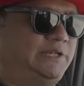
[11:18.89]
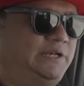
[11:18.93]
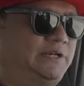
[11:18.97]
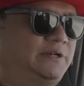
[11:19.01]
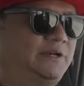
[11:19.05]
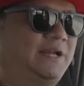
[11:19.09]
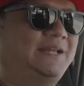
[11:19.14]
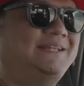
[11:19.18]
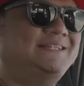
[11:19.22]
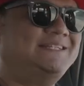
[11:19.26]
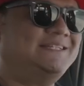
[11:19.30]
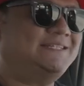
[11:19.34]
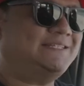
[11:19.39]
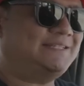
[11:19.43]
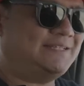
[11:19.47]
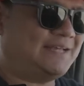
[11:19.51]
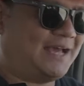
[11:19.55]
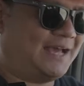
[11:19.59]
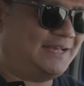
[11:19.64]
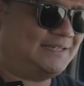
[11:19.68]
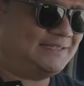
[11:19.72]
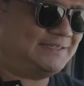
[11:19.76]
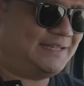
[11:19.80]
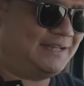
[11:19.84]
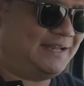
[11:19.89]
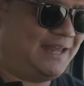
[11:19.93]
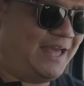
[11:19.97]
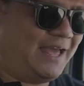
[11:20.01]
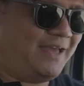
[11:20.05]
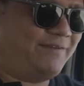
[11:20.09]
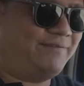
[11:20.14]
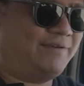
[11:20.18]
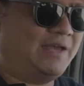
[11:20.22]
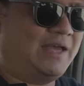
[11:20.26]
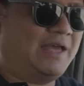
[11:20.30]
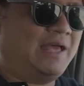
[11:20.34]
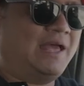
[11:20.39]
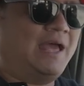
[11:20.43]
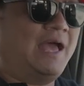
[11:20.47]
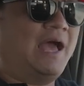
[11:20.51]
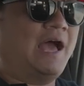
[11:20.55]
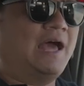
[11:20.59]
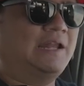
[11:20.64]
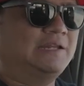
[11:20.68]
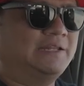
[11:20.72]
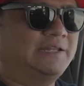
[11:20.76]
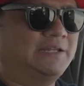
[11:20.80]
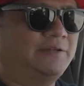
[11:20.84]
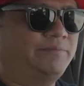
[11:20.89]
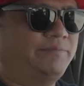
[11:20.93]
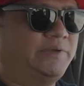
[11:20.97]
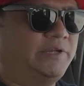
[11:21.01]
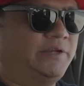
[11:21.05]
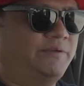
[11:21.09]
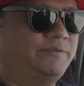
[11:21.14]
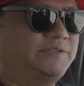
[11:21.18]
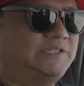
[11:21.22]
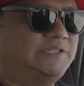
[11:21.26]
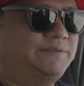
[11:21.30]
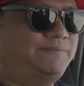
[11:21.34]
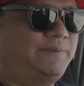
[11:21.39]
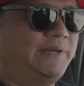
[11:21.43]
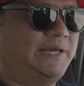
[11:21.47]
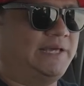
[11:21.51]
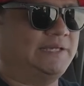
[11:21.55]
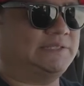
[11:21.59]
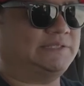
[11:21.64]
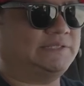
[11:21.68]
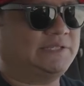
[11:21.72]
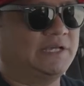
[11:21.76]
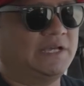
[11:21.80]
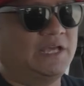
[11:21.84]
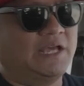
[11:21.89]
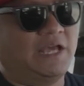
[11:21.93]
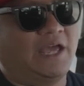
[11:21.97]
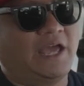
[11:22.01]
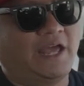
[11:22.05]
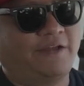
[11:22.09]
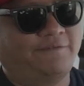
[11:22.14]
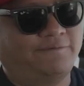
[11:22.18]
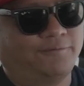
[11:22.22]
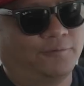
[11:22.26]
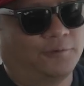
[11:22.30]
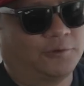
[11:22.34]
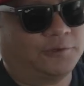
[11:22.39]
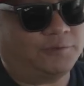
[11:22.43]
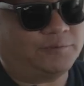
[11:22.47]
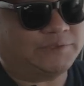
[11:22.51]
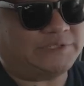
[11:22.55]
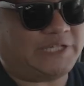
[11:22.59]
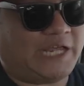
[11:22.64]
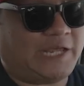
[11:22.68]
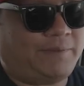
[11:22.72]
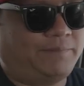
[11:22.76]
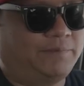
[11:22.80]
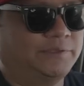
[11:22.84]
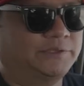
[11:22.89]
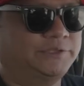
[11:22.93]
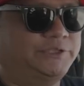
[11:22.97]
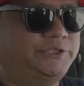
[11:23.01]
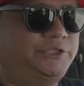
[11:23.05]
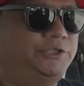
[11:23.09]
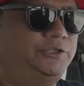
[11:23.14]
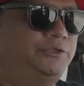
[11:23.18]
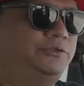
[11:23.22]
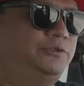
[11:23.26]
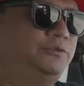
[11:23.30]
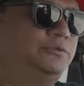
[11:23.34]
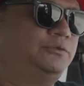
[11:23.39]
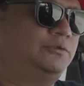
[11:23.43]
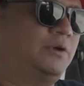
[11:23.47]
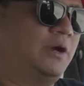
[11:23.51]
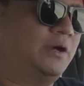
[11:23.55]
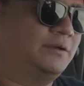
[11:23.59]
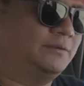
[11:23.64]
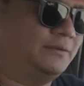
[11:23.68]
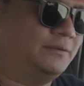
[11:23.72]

here, and I still have a little bit of space. And Ford was able to